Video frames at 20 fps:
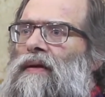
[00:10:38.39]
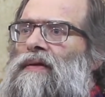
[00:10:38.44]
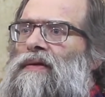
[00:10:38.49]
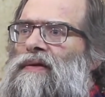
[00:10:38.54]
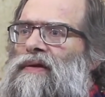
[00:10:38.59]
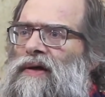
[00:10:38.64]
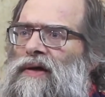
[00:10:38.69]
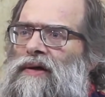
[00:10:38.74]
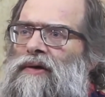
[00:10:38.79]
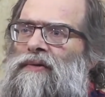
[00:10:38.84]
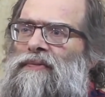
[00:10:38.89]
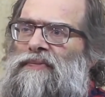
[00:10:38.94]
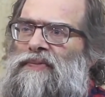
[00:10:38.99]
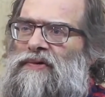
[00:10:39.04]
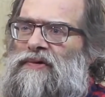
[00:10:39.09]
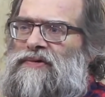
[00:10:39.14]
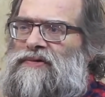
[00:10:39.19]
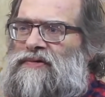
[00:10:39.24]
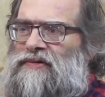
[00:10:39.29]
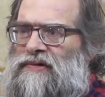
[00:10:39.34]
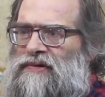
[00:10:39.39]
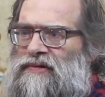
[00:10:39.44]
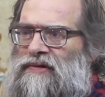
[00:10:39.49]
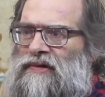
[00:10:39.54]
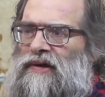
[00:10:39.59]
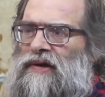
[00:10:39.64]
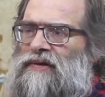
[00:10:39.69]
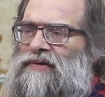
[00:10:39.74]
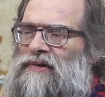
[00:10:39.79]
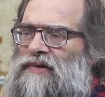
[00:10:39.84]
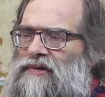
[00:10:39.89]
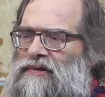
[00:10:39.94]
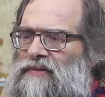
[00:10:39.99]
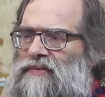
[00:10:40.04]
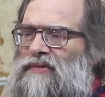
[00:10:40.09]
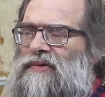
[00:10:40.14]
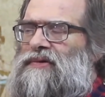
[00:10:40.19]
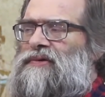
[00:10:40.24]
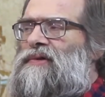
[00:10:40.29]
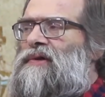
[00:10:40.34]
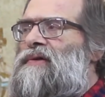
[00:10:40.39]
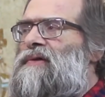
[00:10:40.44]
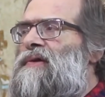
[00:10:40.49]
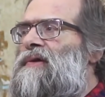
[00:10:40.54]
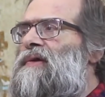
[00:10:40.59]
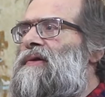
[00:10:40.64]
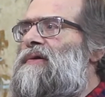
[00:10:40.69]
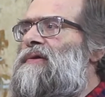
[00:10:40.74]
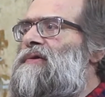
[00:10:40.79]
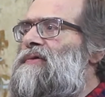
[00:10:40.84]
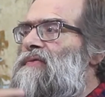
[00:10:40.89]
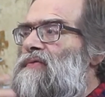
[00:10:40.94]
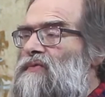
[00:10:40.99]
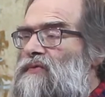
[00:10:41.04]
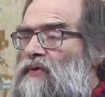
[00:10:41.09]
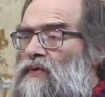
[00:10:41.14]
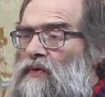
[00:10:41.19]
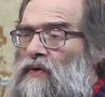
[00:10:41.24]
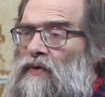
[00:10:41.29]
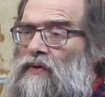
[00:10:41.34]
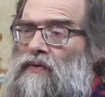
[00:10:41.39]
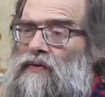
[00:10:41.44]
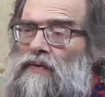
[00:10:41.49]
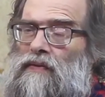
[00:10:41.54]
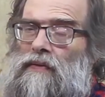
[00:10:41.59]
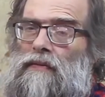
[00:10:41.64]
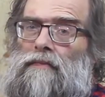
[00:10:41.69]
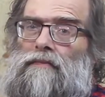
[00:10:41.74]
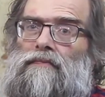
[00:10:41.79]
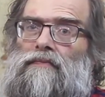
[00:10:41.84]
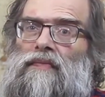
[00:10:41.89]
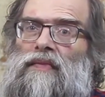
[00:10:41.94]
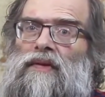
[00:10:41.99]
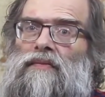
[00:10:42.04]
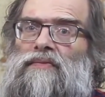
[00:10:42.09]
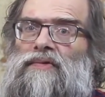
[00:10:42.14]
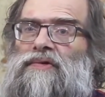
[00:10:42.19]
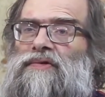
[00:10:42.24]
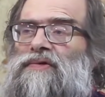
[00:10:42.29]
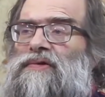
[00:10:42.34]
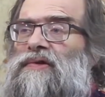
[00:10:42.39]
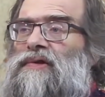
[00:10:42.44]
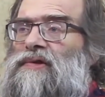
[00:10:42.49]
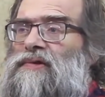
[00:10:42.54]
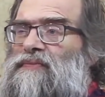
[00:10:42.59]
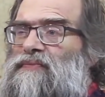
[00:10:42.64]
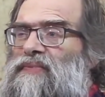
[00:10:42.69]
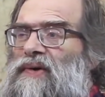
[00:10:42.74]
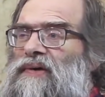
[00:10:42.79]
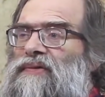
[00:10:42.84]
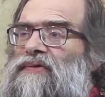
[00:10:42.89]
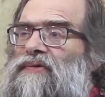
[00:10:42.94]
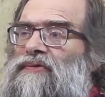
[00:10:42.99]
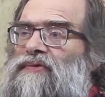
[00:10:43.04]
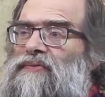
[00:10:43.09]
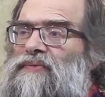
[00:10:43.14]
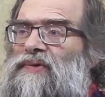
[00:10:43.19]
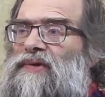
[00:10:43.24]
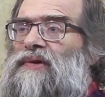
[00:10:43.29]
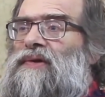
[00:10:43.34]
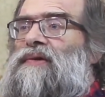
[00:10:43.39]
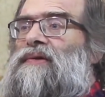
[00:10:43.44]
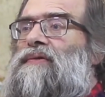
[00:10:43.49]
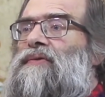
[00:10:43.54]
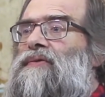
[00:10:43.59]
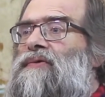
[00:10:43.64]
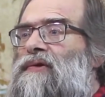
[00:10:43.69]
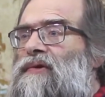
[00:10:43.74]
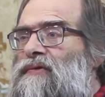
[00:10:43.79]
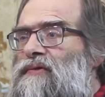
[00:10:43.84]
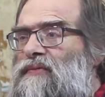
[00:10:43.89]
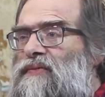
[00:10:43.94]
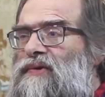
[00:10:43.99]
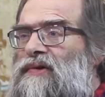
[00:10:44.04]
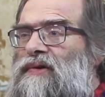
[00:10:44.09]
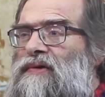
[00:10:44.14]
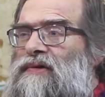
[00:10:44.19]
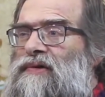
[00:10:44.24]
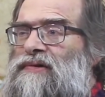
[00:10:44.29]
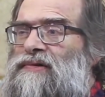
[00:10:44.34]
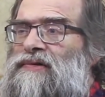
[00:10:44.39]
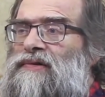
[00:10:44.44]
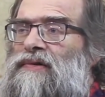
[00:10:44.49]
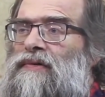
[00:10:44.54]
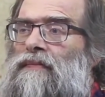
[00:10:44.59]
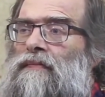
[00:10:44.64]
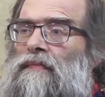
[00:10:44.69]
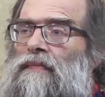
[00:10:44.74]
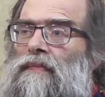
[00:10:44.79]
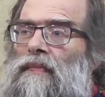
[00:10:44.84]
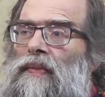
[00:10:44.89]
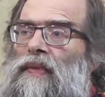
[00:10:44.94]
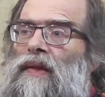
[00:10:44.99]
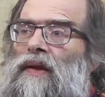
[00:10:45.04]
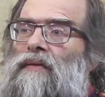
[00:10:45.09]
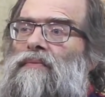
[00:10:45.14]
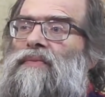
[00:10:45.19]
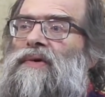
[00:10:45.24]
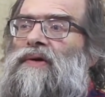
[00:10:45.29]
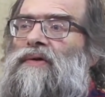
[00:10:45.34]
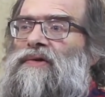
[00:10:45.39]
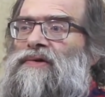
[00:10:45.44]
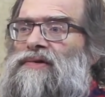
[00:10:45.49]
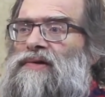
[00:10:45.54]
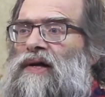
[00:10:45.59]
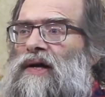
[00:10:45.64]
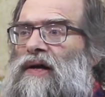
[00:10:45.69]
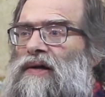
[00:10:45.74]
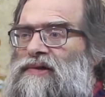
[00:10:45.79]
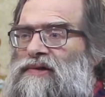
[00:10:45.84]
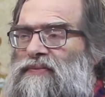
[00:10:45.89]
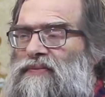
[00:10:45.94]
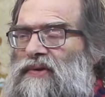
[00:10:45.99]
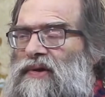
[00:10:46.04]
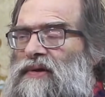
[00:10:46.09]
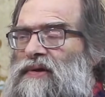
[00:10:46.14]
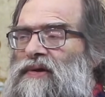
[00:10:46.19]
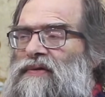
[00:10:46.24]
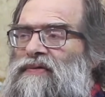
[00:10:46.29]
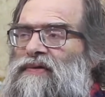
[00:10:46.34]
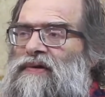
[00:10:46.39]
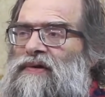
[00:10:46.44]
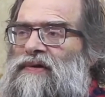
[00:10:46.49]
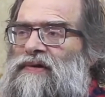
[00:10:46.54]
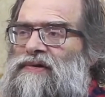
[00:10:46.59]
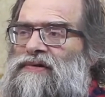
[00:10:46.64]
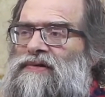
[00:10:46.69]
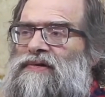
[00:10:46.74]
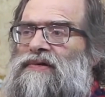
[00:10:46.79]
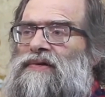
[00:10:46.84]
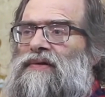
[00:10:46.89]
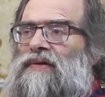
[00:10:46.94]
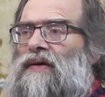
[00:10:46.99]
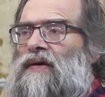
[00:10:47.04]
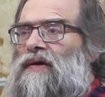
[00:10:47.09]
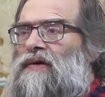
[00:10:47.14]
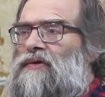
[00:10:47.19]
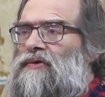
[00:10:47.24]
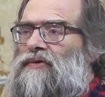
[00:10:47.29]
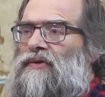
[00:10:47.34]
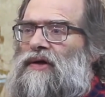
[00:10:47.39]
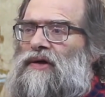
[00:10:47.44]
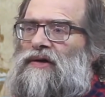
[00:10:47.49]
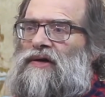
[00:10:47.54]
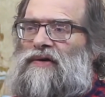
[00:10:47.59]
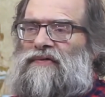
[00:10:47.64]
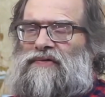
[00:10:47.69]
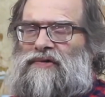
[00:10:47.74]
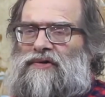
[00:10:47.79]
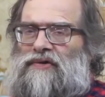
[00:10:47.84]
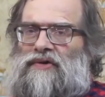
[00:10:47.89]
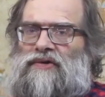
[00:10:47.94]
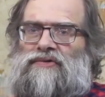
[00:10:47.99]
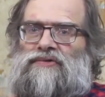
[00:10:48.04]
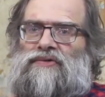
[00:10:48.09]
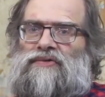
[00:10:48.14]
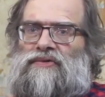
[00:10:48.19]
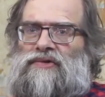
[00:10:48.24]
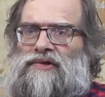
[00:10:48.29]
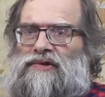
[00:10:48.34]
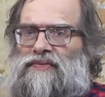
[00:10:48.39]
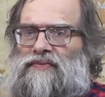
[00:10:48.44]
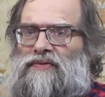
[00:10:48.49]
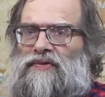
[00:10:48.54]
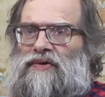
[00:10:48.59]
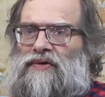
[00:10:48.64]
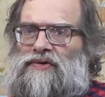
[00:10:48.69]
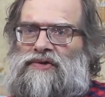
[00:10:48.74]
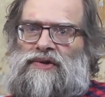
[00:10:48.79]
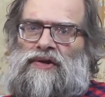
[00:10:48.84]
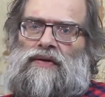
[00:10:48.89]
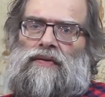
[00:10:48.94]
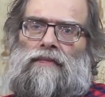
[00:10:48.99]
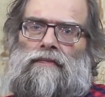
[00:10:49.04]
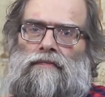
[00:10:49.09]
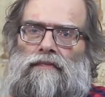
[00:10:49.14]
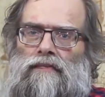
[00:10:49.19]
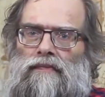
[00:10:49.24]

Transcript: They oppose Christianization because they think it is wrong, because it is better to be a Hindu than to be a Christian, because as a believing Christian, you are never going to reach moksha.